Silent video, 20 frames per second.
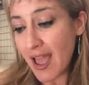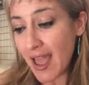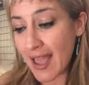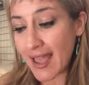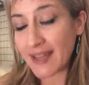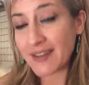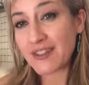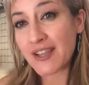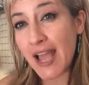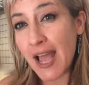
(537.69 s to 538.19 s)

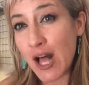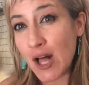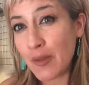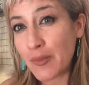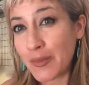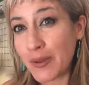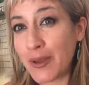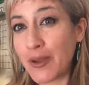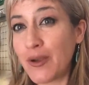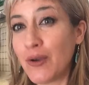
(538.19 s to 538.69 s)
and to
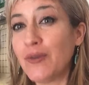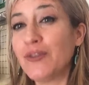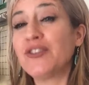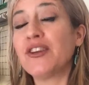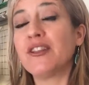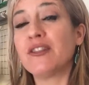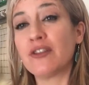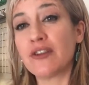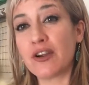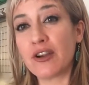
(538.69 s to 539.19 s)
help you
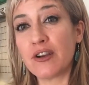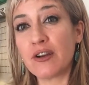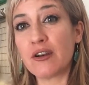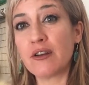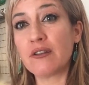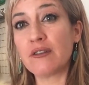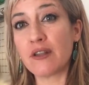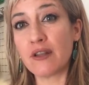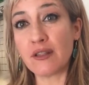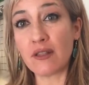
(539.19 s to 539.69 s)
to
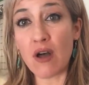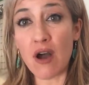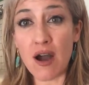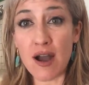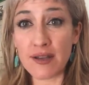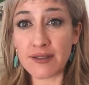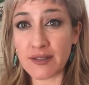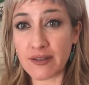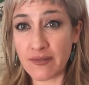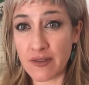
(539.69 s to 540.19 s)
learn the
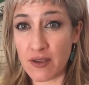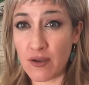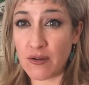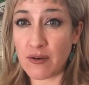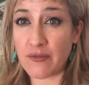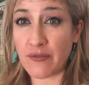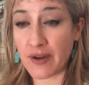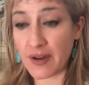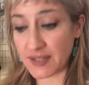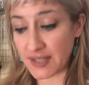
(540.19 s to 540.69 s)
laws of the
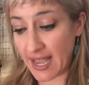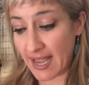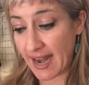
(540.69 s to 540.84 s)
universe